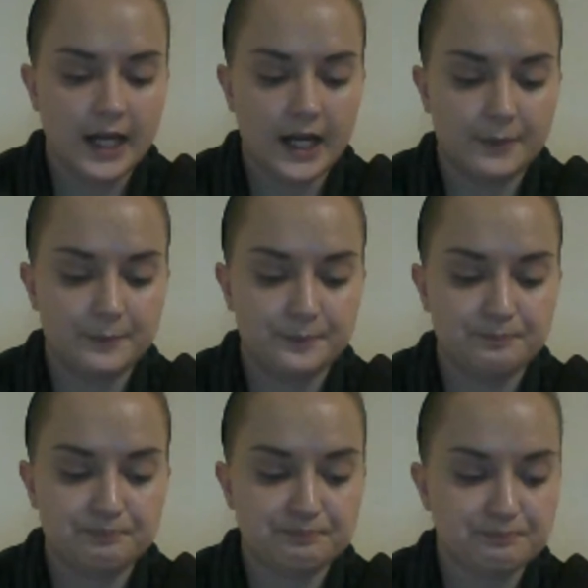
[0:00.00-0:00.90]

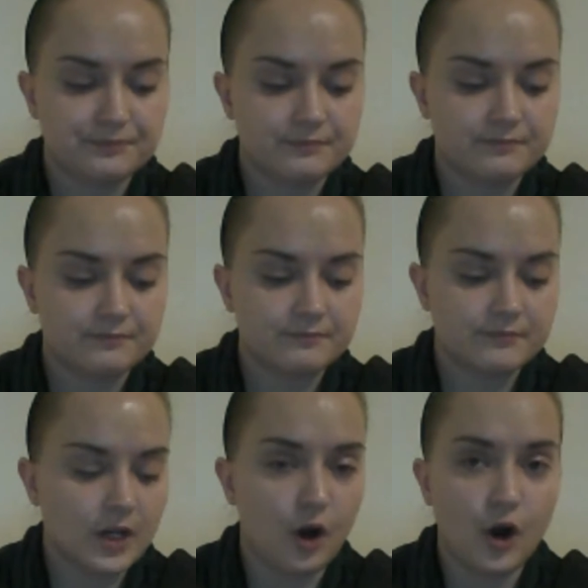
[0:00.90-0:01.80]

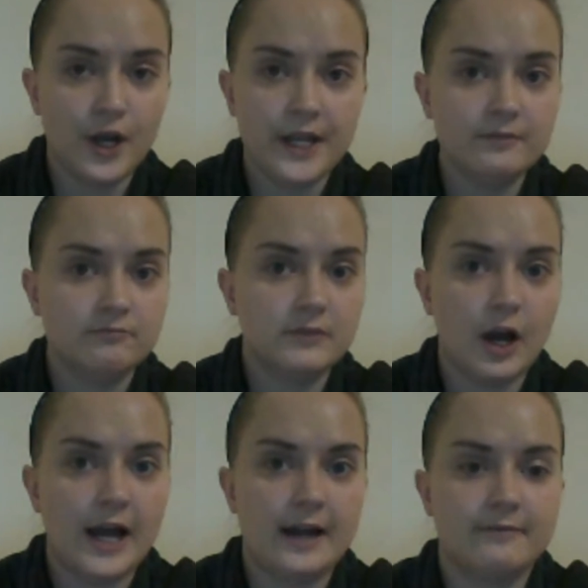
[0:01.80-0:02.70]
I
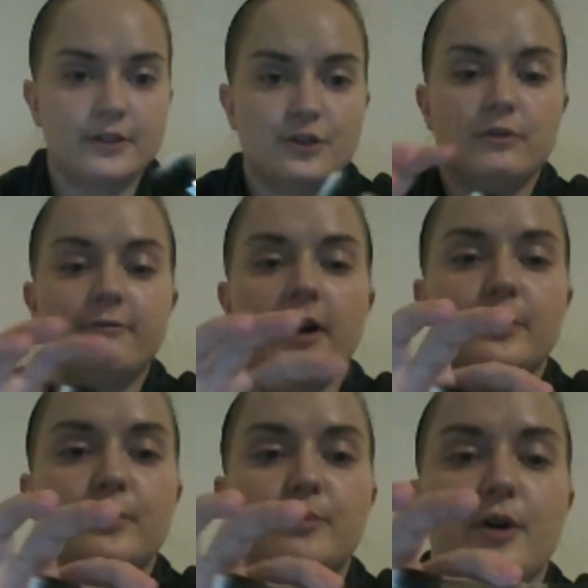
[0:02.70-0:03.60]
have a dual
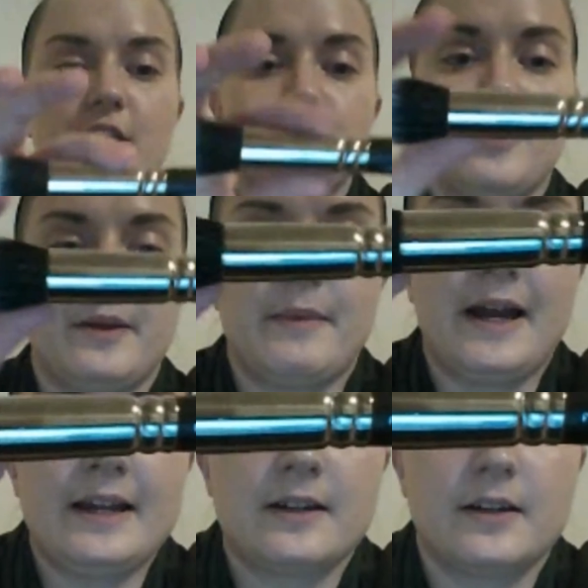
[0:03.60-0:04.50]
fiber brush by
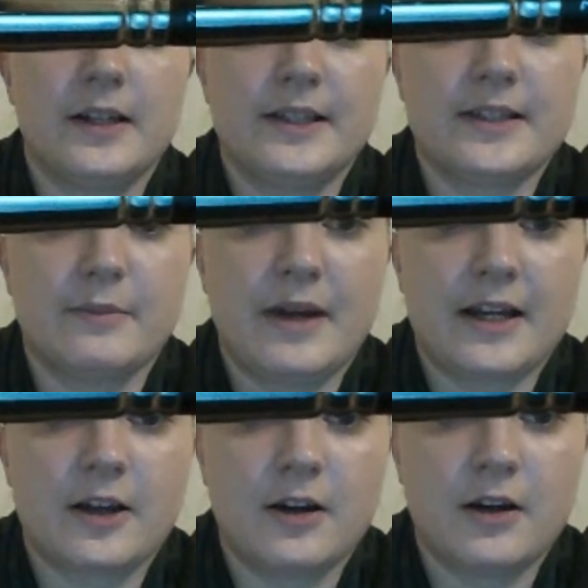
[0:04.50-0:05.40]
MAC. It's the
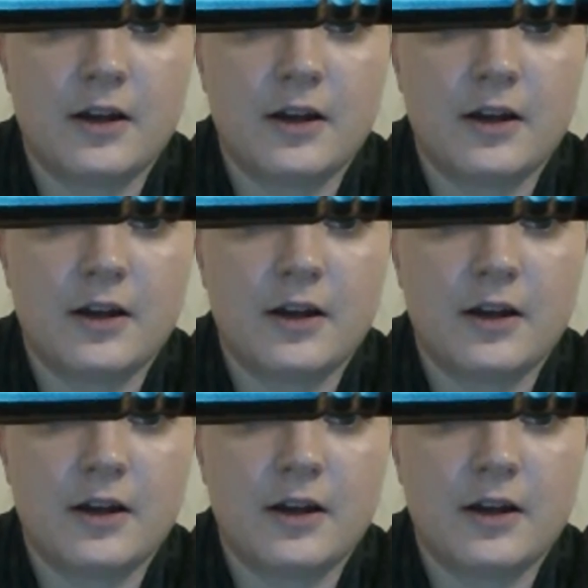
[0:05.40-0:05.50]
MAC